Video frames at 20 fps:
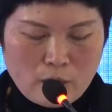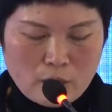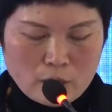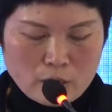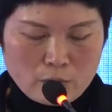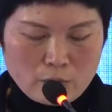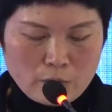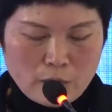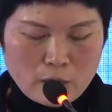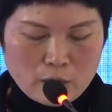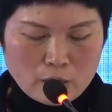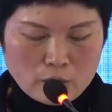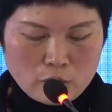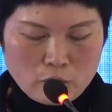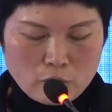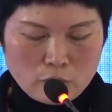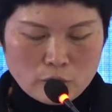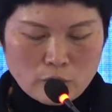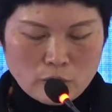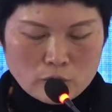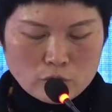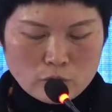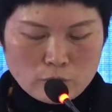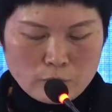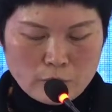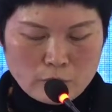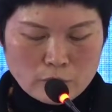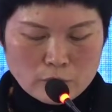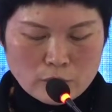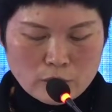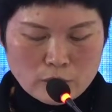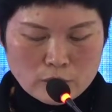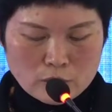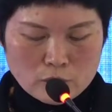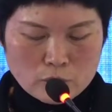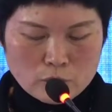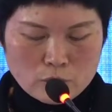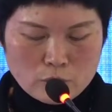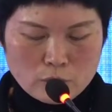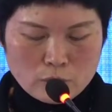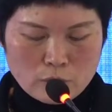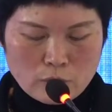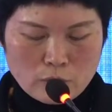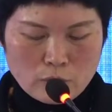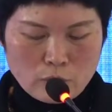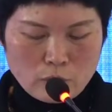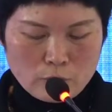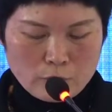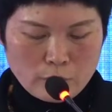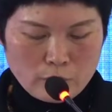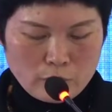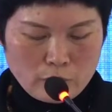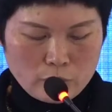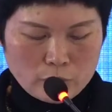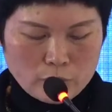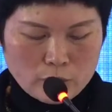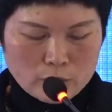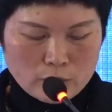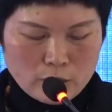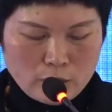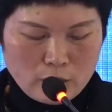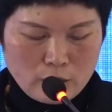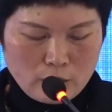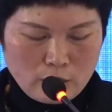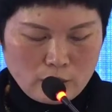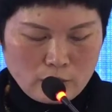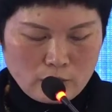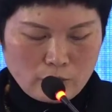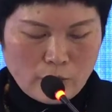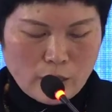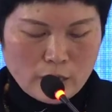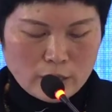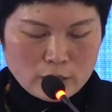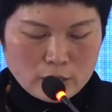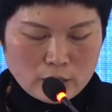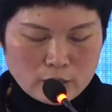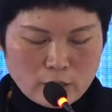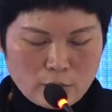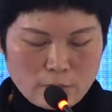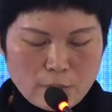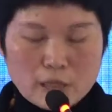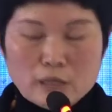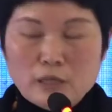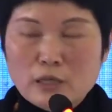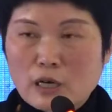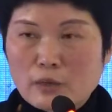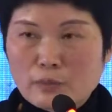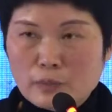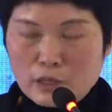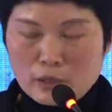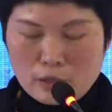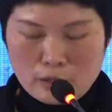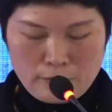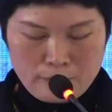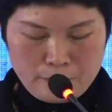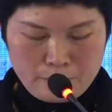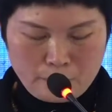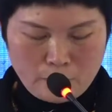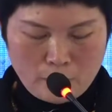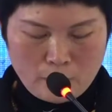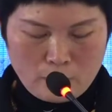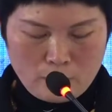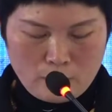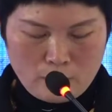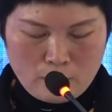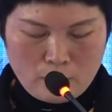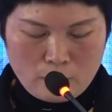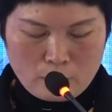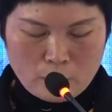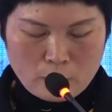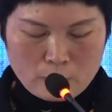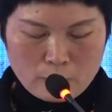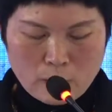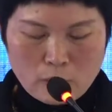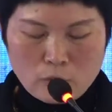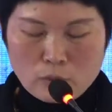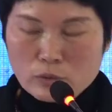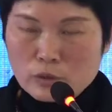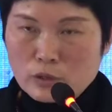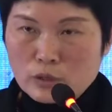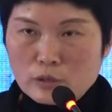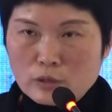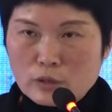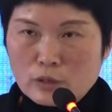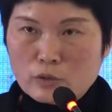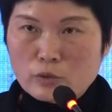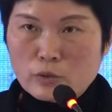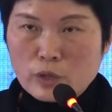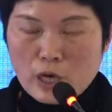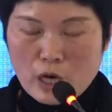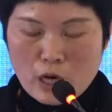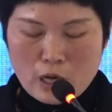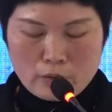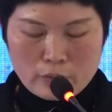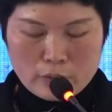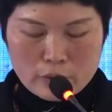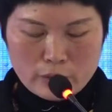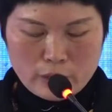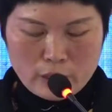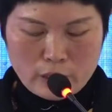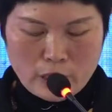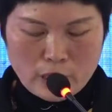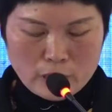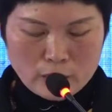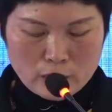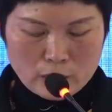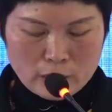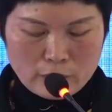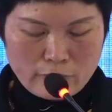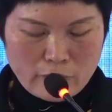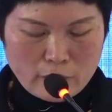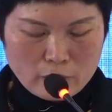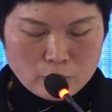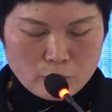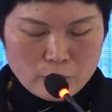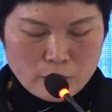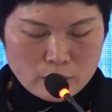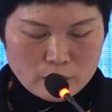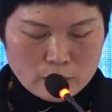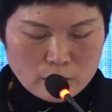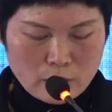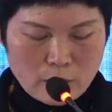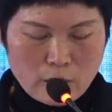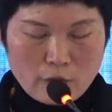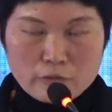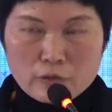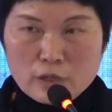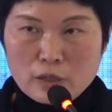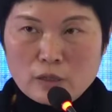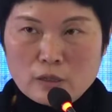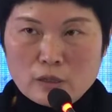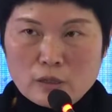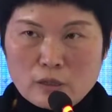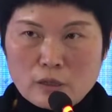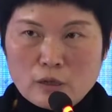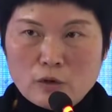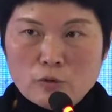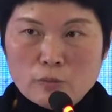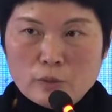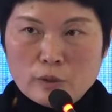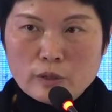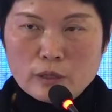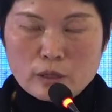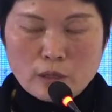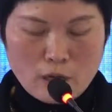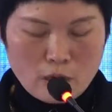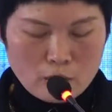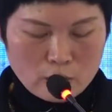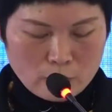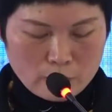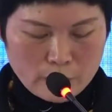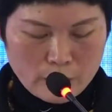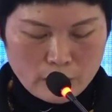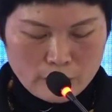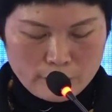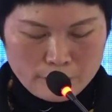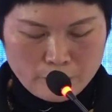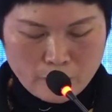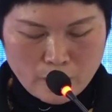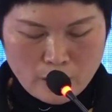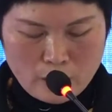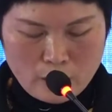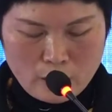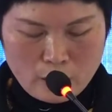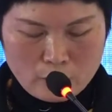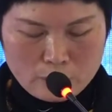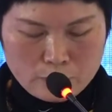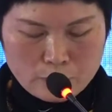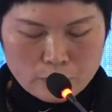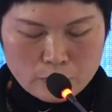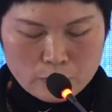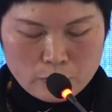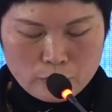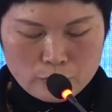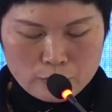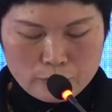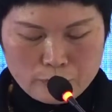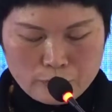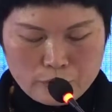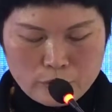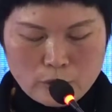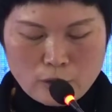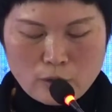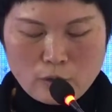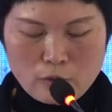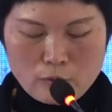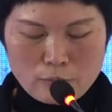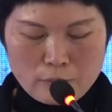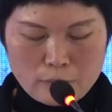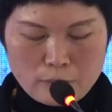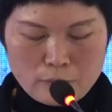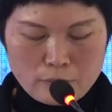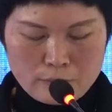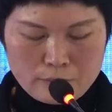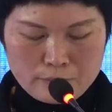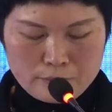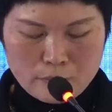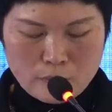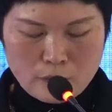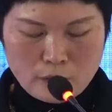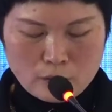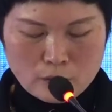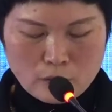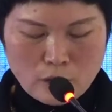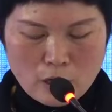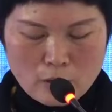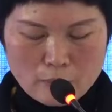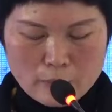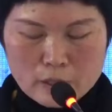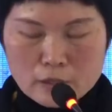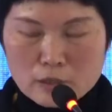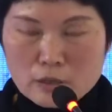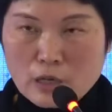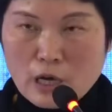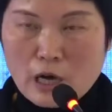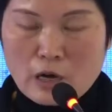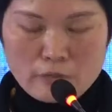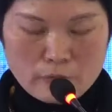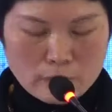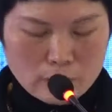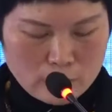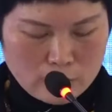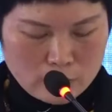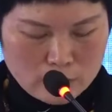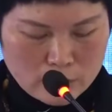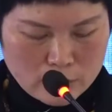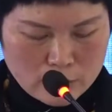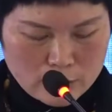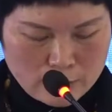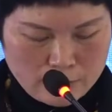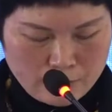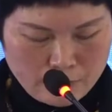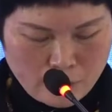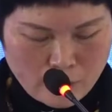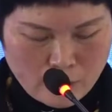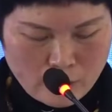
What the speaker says: and make new contributions to global unity in fighting the pandemic, promote the recovery and development of the global economy, improve global economic governance,